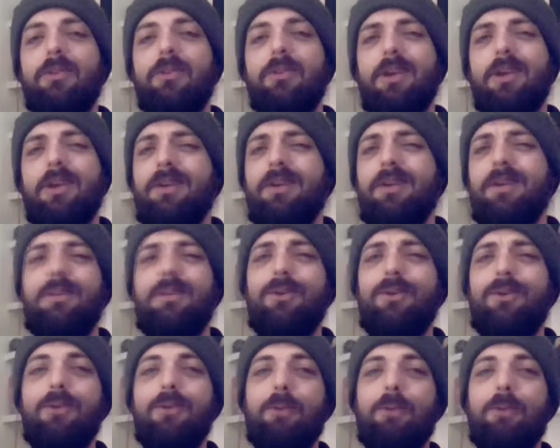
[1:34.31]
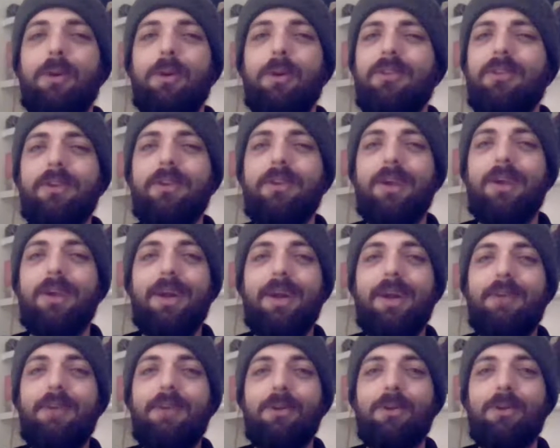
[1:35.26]
he was like, "Dude, it's pro
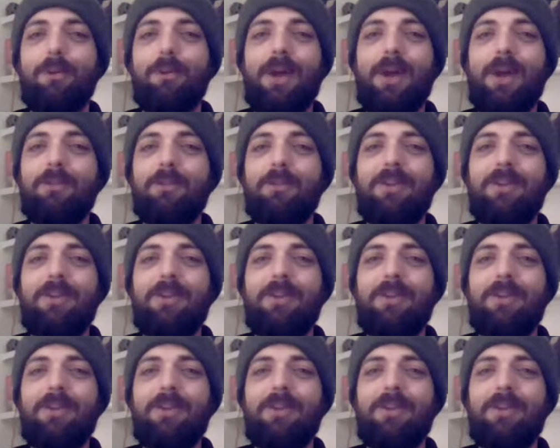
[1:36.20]
wrestling. You got to have a little